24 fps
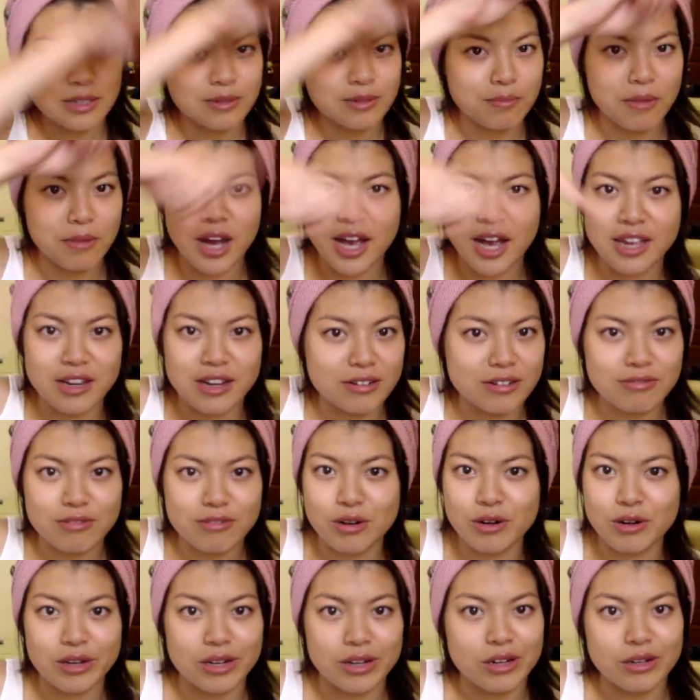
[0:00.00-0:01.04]
mind
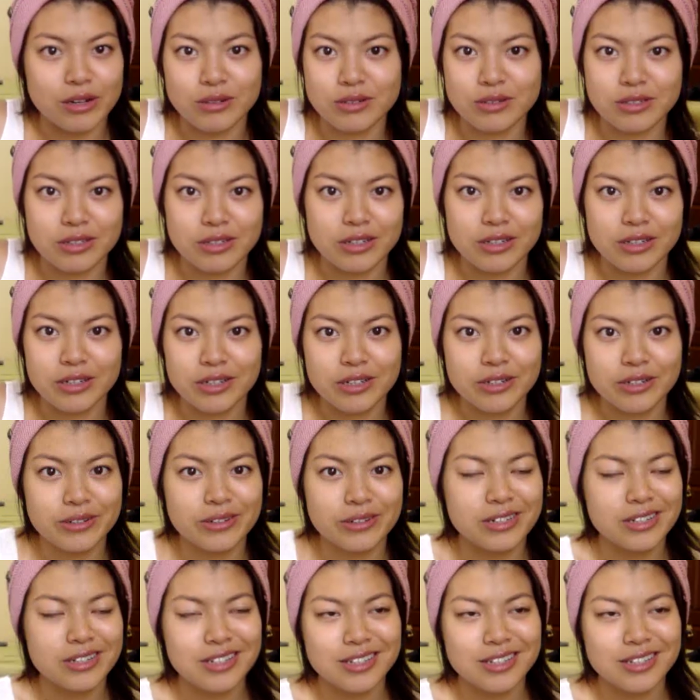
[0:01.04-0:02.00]
roller coaster, you know.